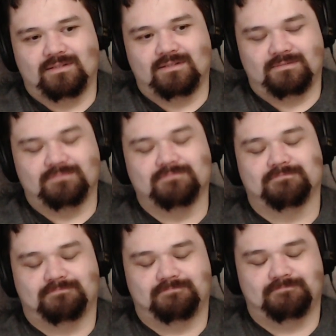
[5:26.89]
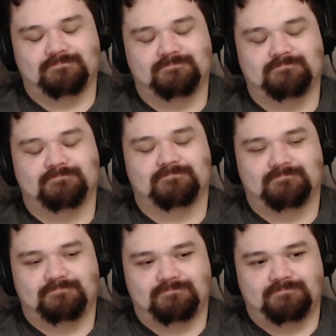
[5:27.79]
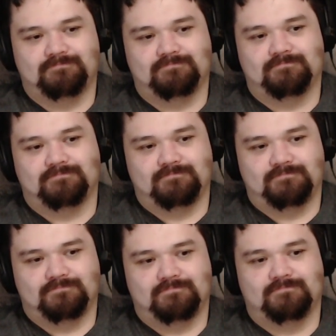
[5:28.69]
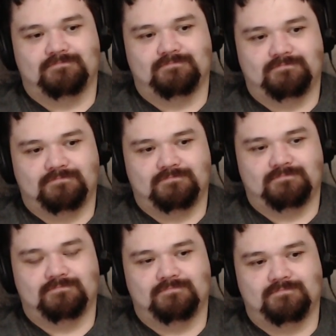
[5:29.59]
The person shown says nothing.